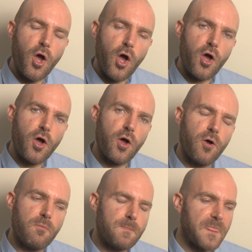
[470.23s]

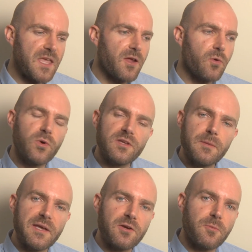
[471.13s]
Will you
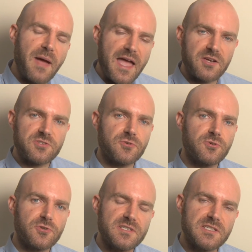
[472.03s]
pick up extra
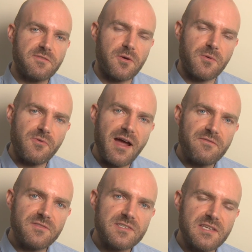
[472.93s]
noises from
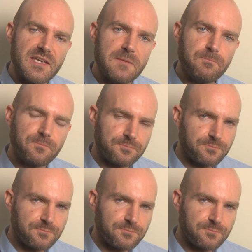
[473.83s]
around the scene?